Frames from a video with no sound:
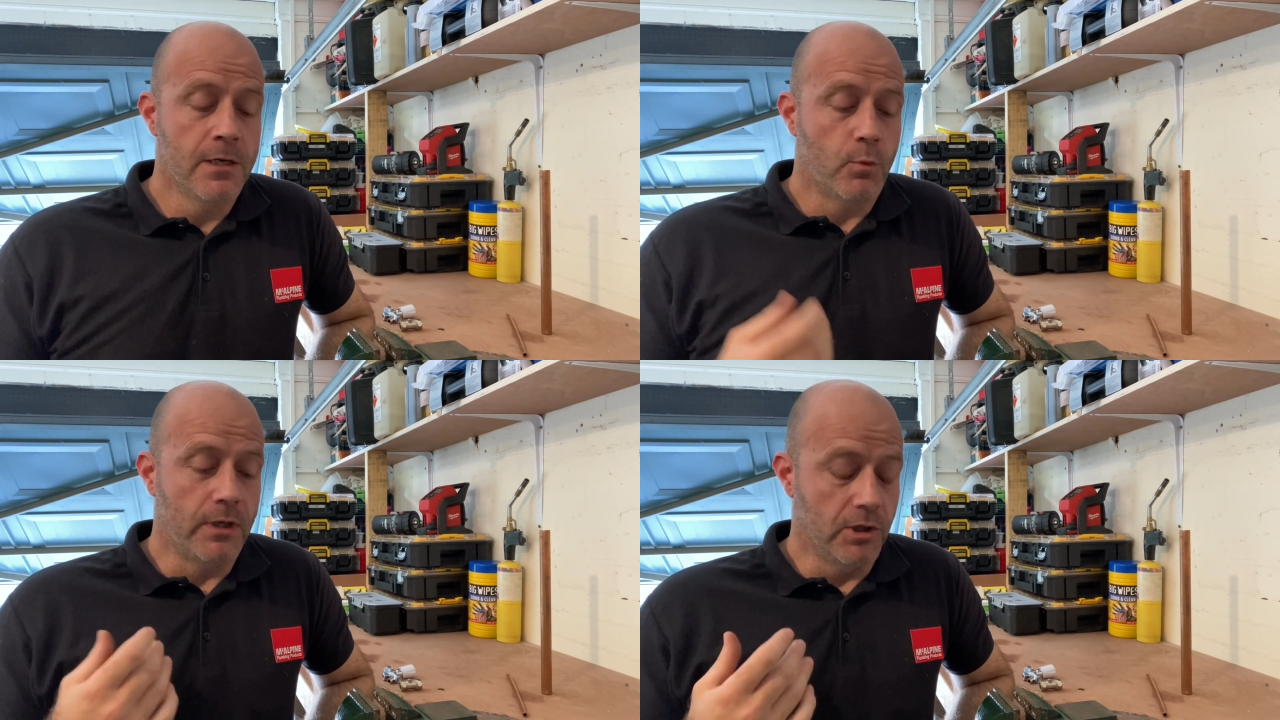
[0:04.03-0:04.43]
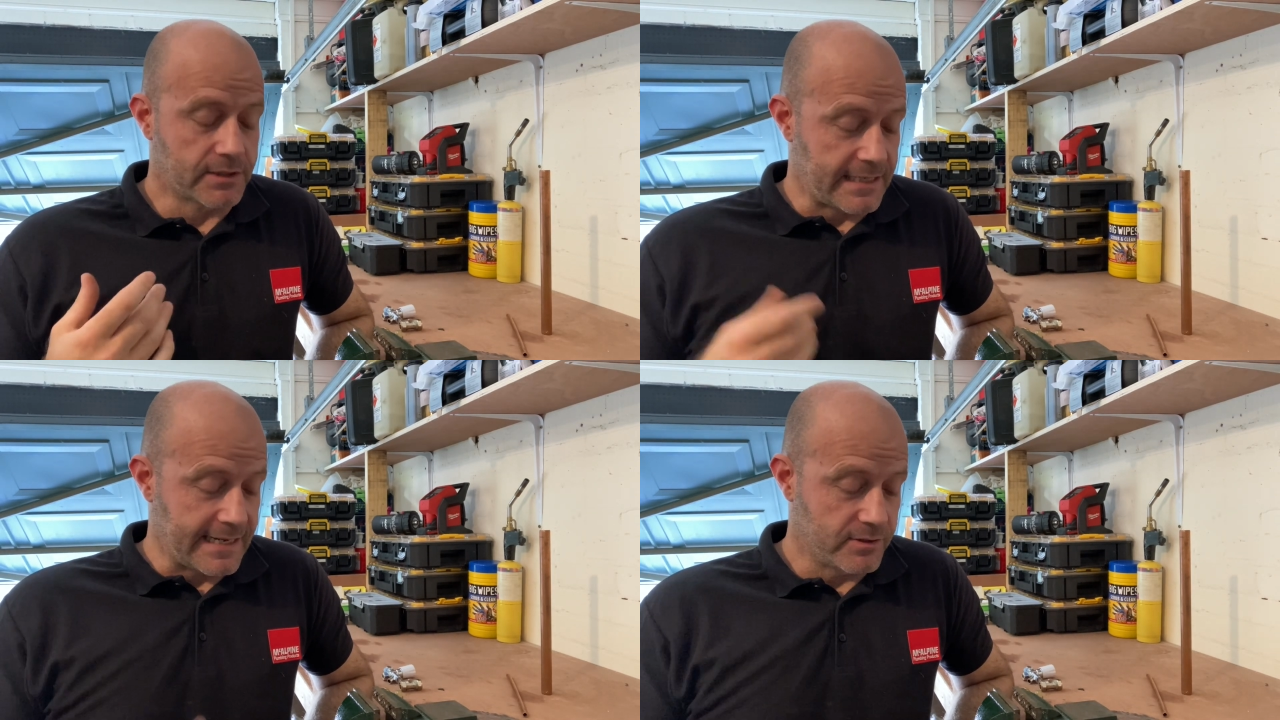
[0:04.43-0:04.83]
we looked
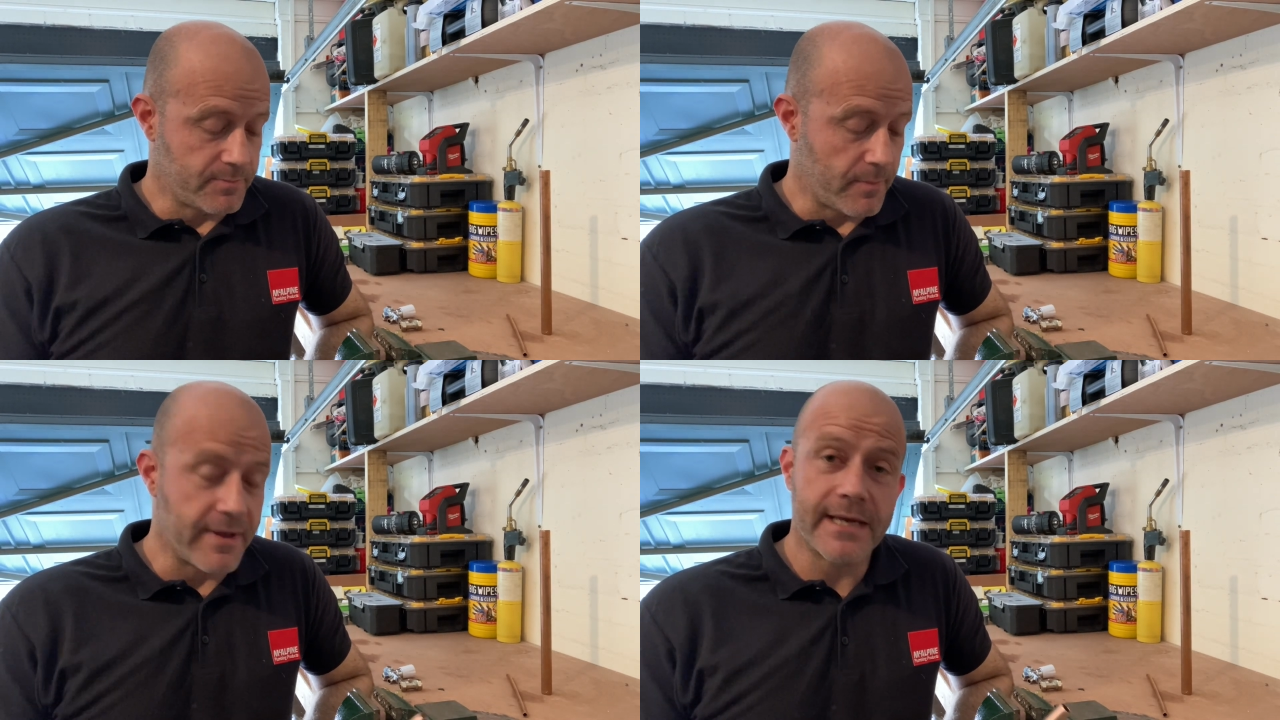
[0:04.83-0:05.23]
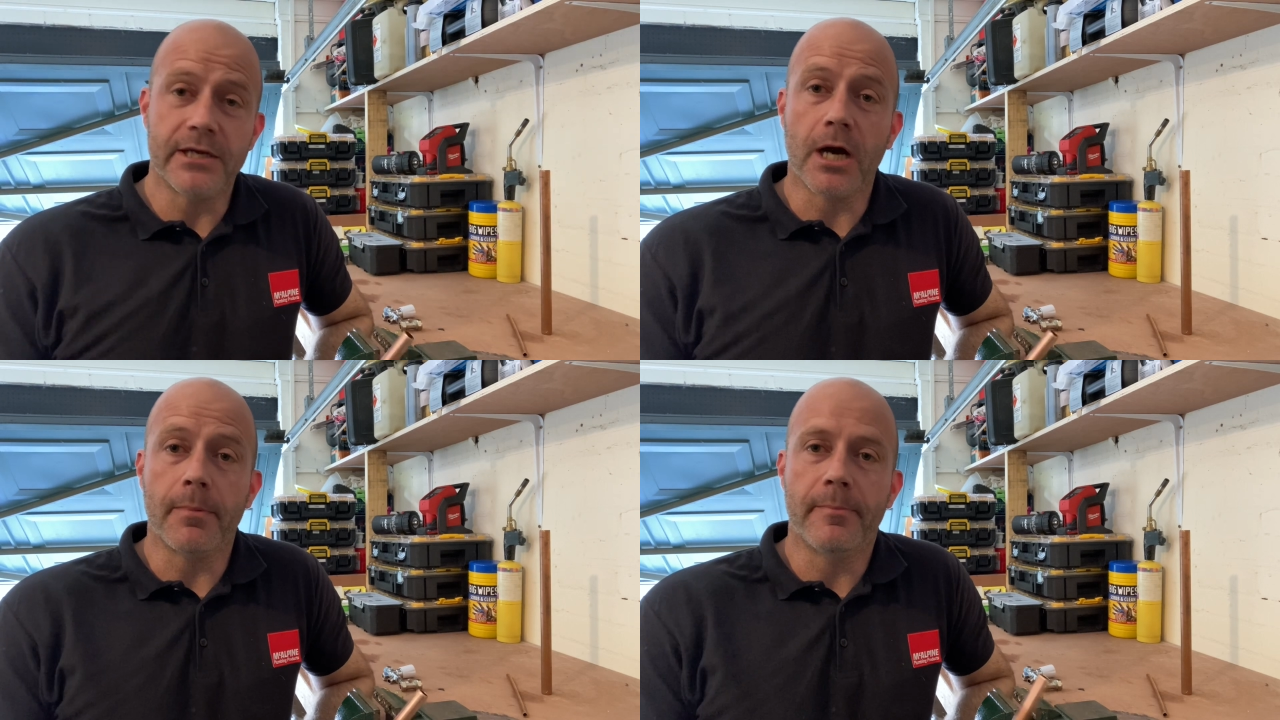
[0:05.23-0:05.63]
at how to prepare your
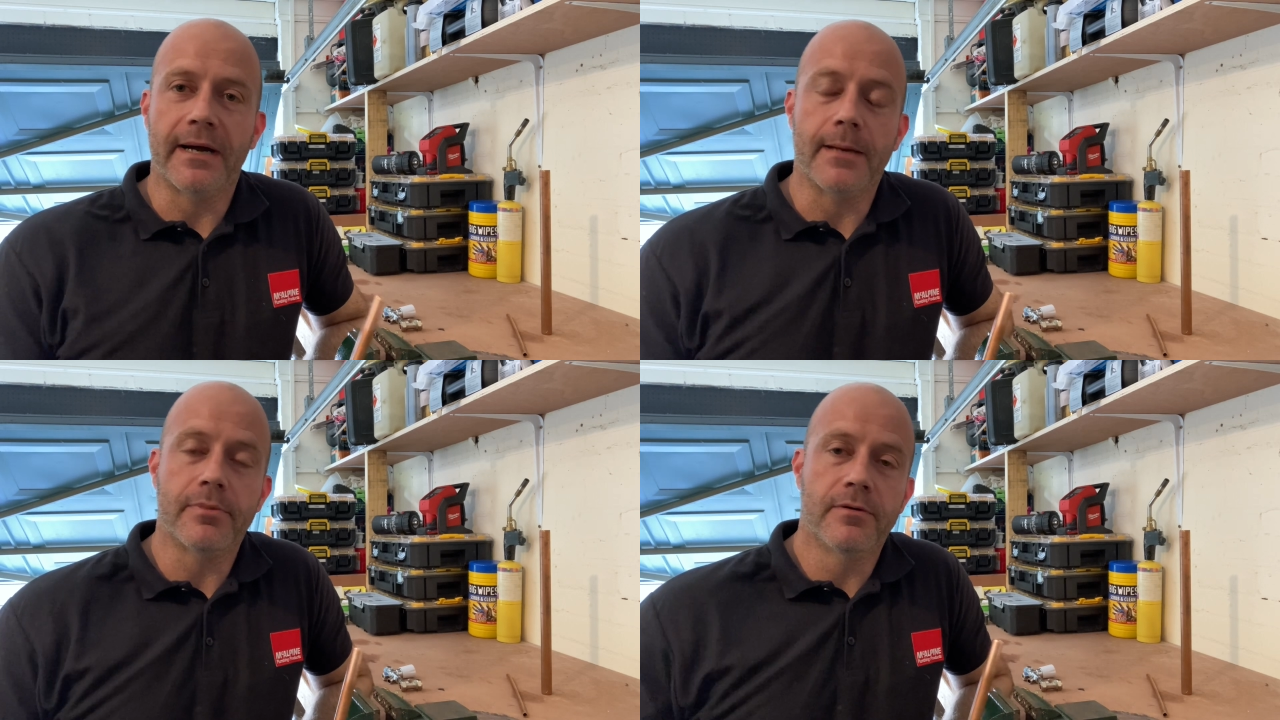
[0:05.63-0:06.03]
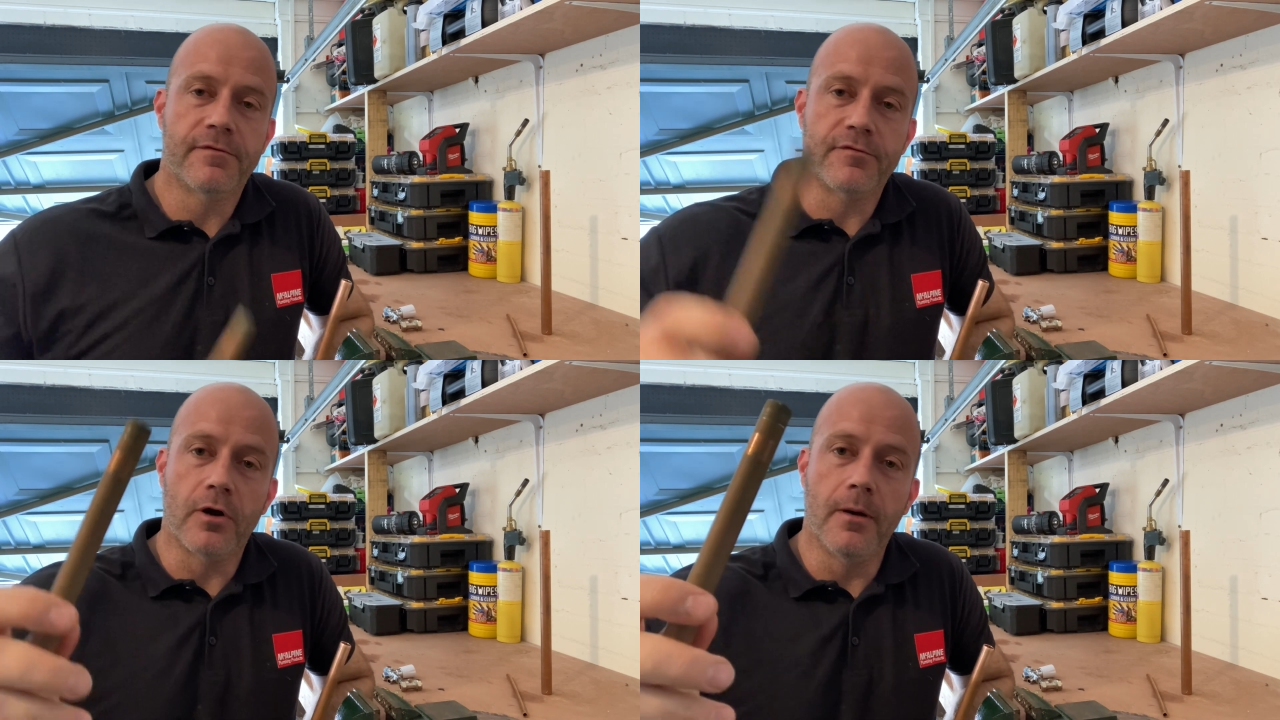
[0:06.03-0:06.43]
copper pipe
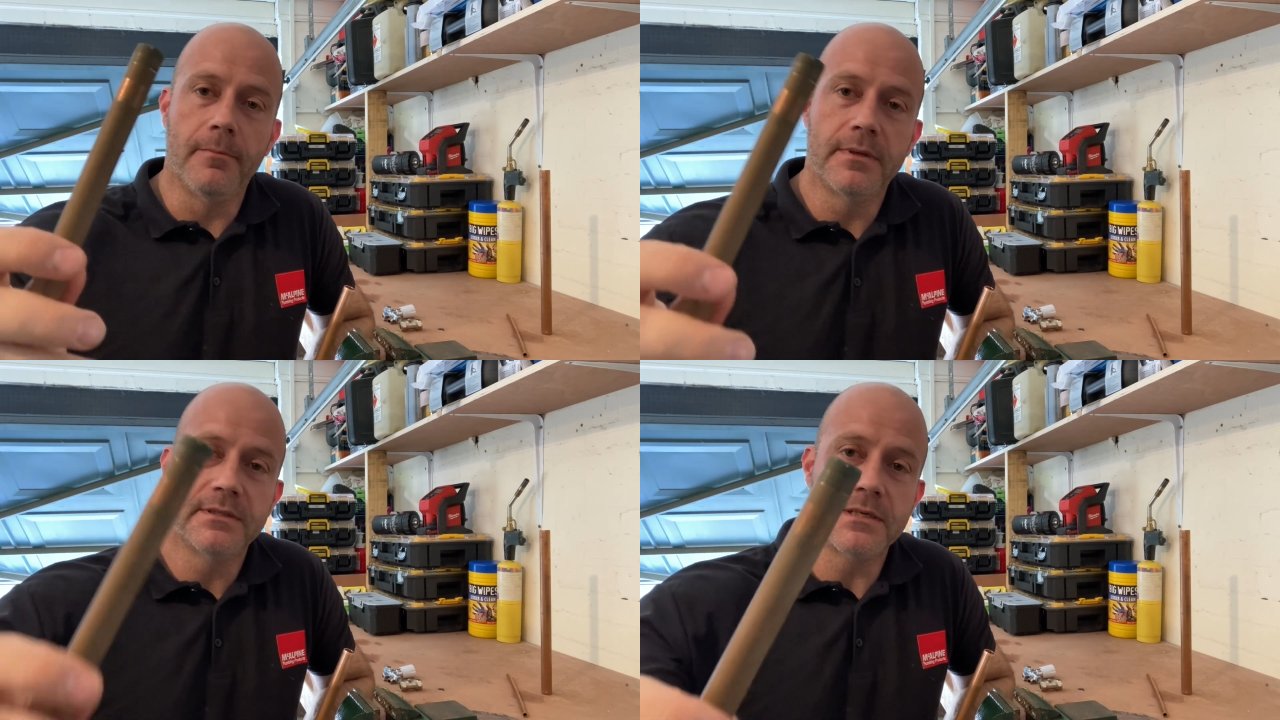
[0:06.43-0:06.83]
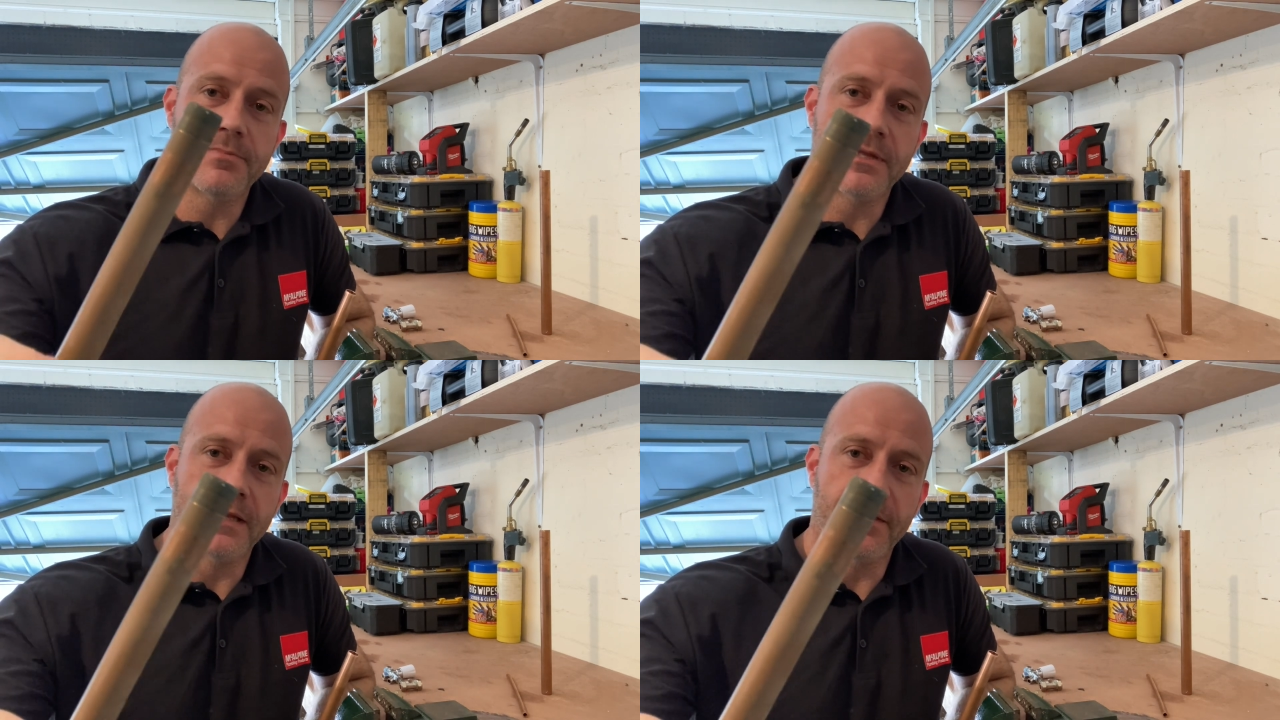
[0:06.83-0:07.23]
from
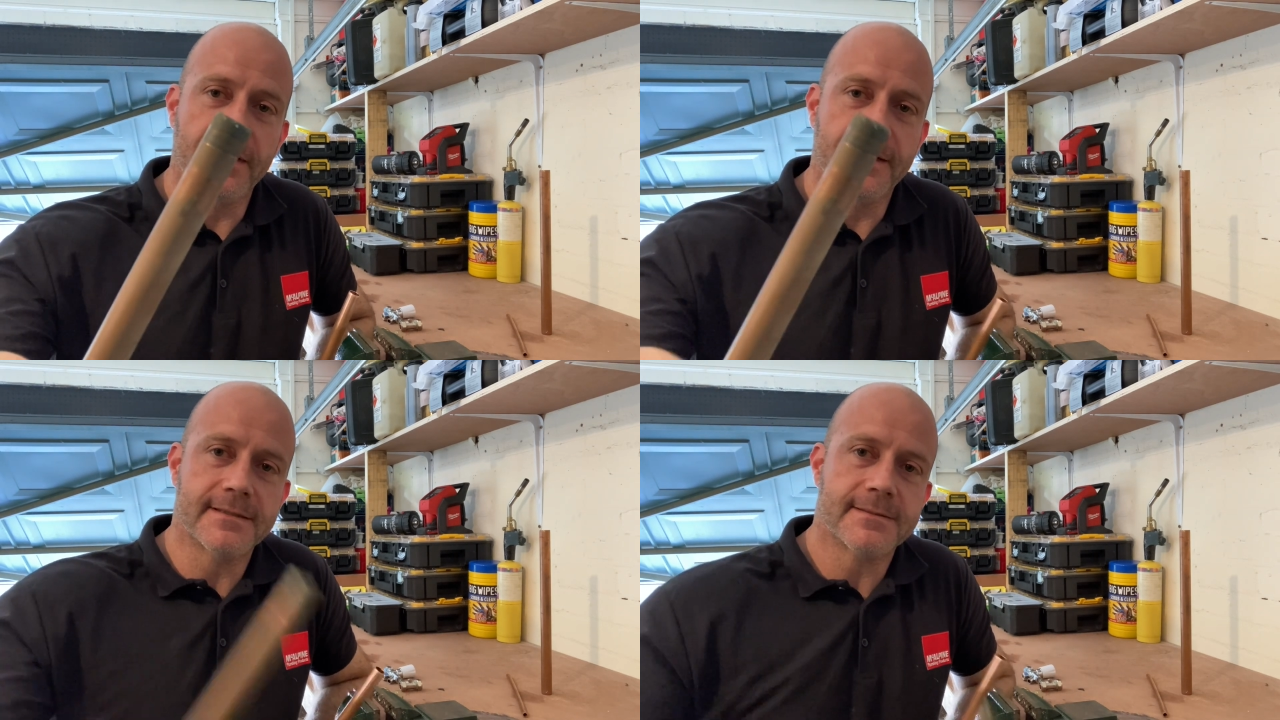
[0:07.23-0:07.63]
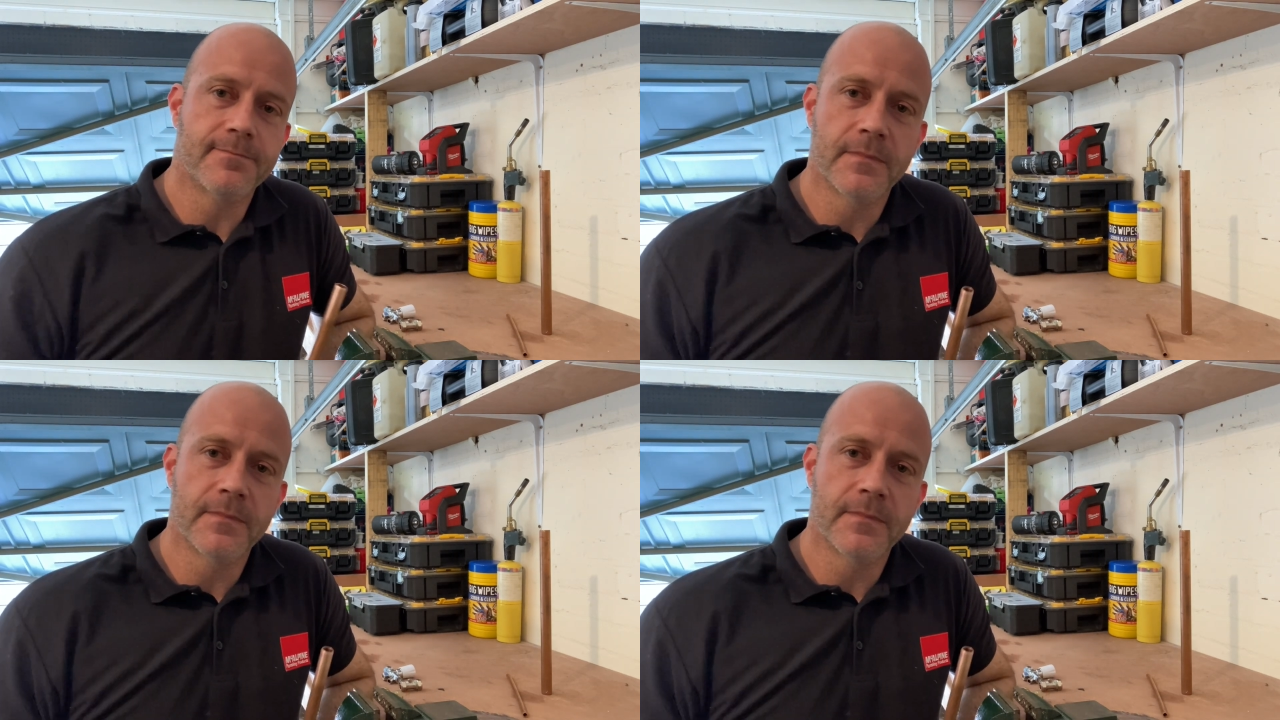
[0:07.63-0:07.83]
something like that